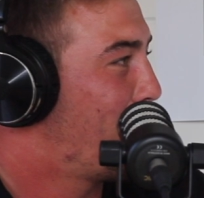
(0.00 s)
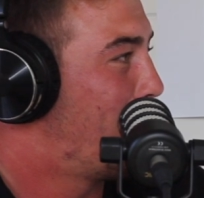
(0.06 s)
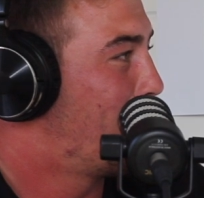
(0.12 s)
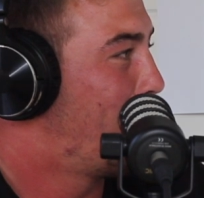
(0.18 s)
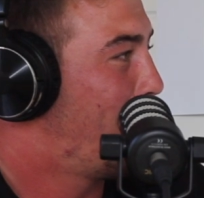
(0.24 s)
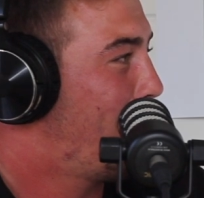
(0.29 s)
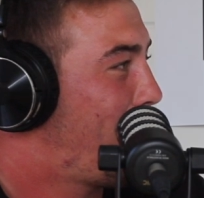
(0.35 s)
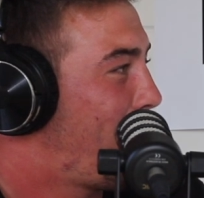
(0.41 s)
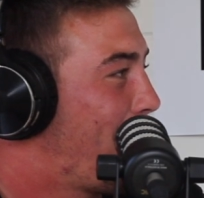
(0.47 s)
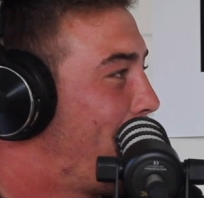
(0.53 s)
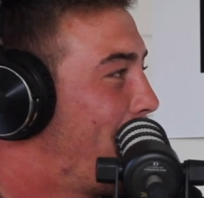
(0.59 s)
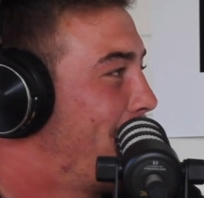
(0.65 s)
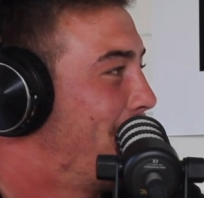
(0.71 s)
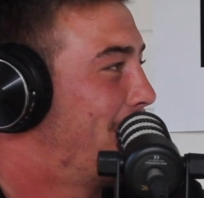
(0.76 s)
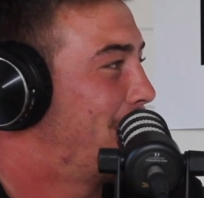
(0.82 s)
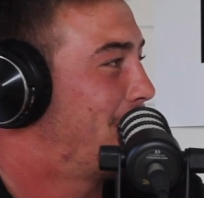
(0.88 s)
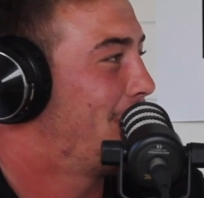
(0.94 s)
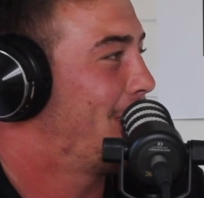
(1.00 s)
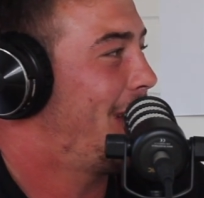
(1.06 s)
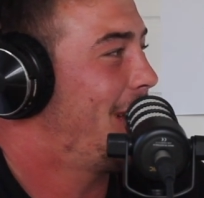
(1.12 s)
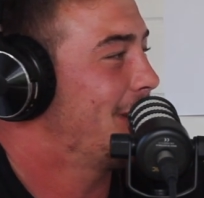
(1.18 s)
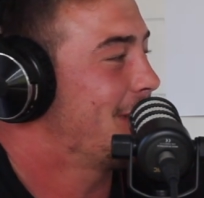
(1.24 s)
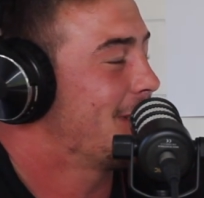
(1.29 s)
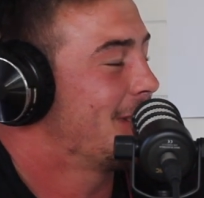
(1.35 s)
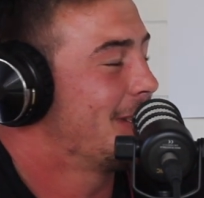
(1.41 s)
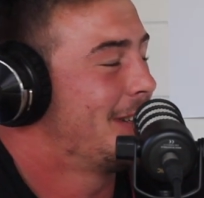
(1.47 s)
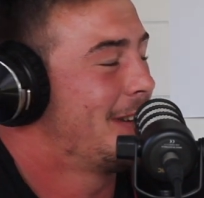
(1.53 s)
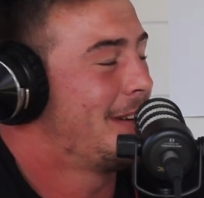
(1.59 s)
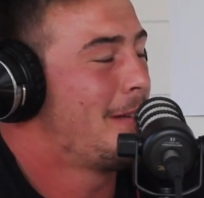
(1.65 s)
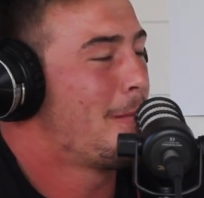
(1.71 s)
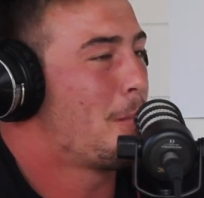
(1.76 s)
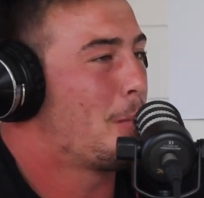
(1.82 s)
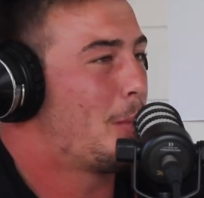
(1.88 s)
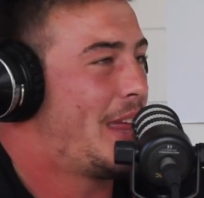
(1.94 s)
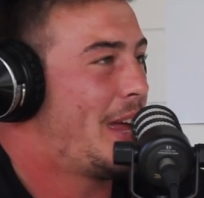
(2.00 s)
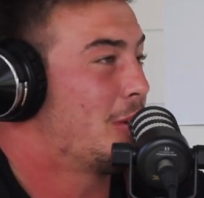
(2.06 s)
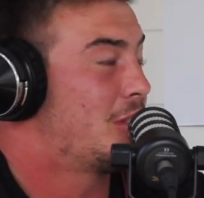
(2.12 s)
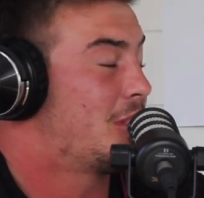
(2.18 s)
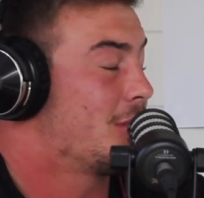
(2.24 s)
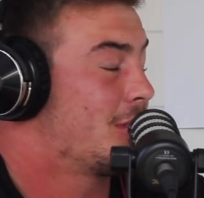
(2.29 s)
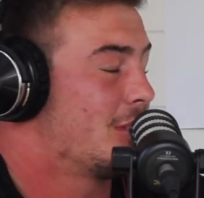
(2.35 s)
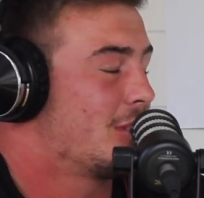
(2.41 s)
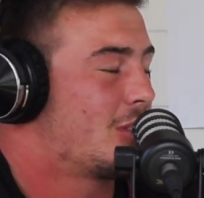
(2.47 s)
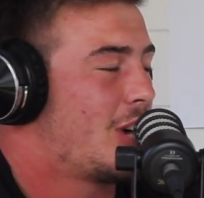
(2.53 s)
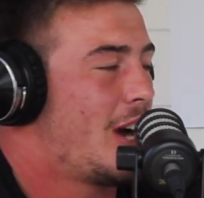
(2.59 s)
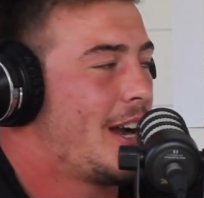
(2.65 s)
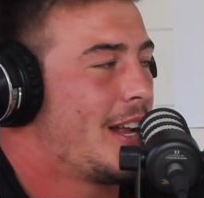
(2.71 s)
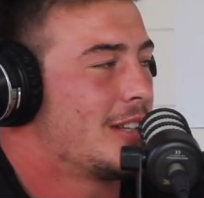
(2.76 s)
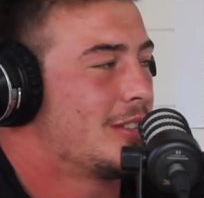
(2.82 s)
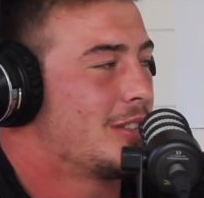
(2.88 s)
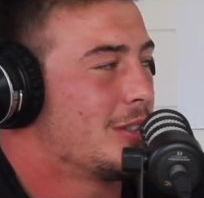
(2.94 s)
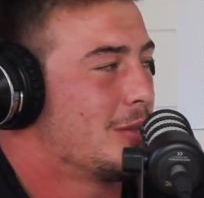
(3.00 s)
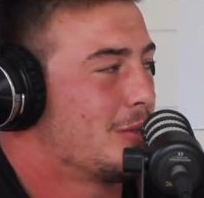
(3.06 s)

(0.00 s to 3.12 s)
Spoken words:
boots, so I had no shoelace. But that was just at training, so it was all